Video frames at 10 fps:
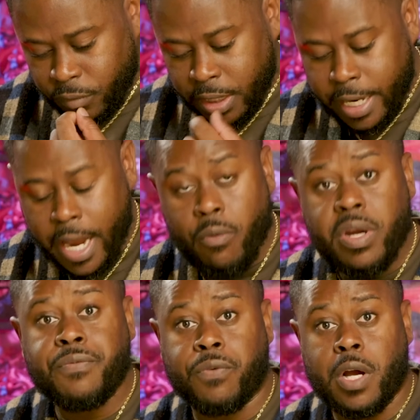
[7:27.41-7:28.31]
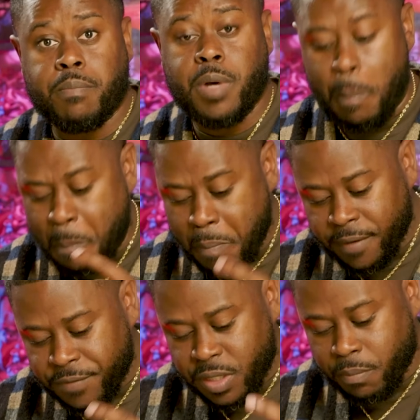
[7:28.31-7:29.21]
carried from
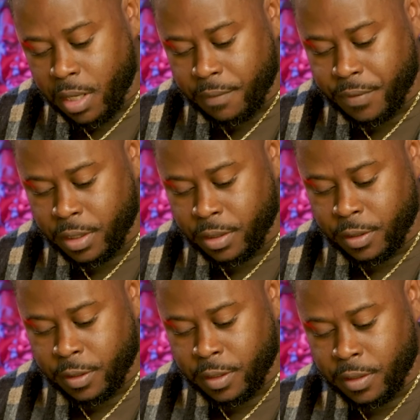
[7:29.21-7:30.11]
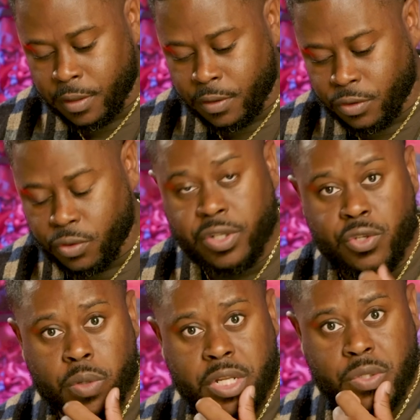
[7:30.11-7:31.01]
month to month during
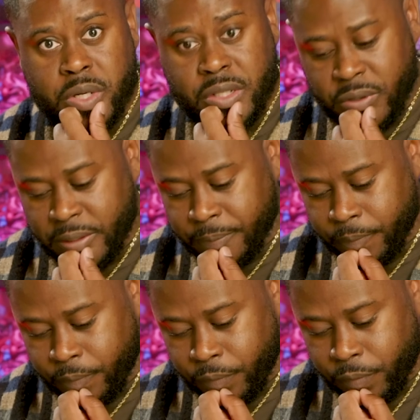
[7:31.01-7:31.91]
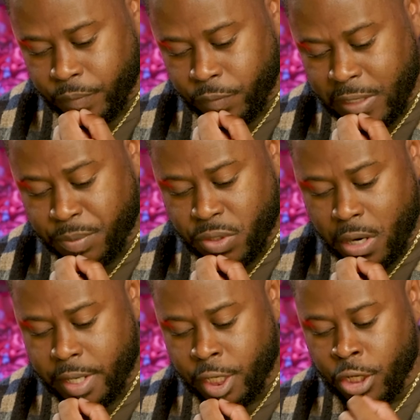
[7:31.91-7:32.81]
2023. I'm
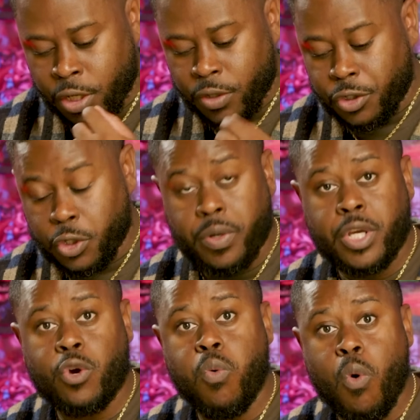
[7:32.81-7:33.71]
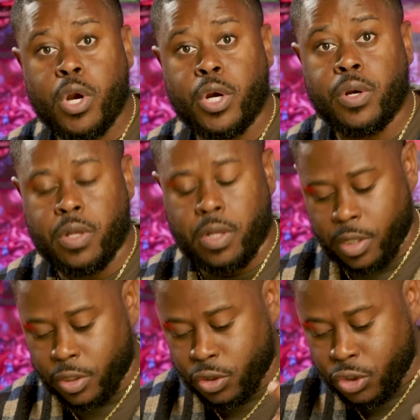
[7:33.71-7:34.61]
sorry, during quarter
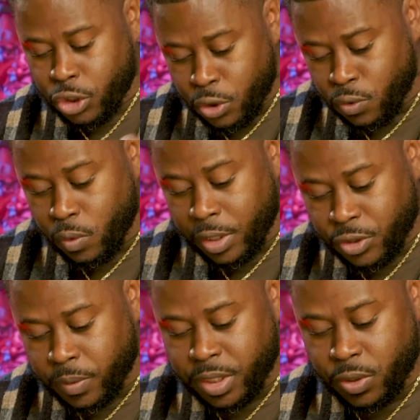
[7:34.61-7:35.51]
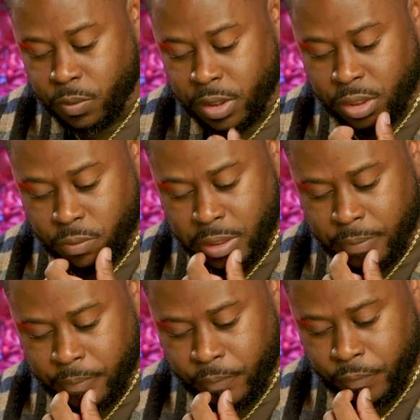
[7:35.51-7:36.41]
two of 2023
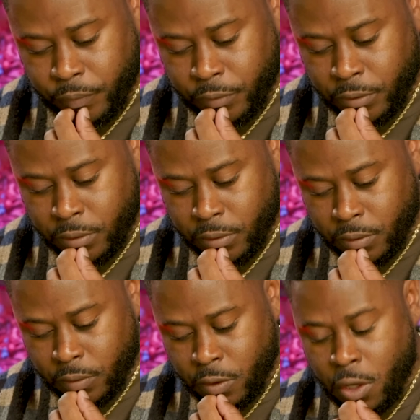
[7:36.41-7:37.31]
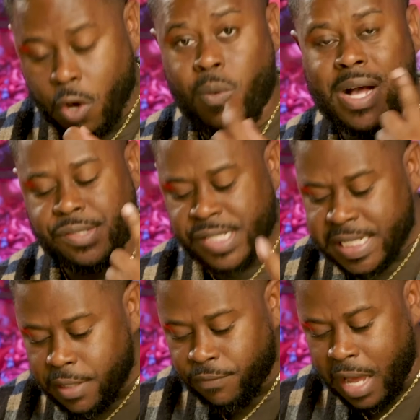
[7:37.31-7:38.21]
while
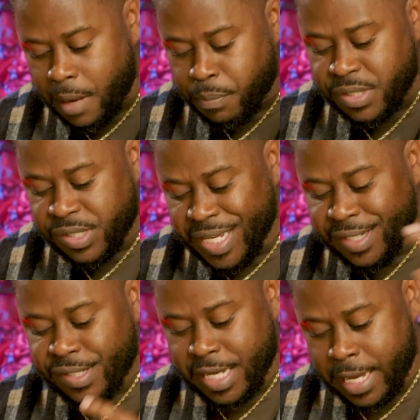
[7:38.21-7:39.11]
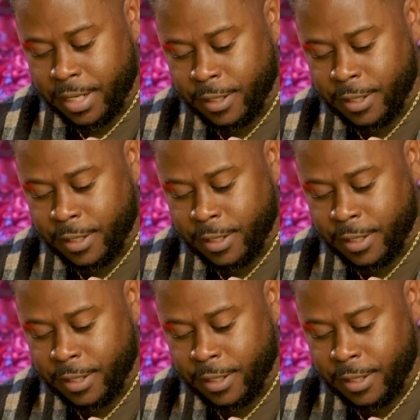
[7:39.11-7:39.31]
65% say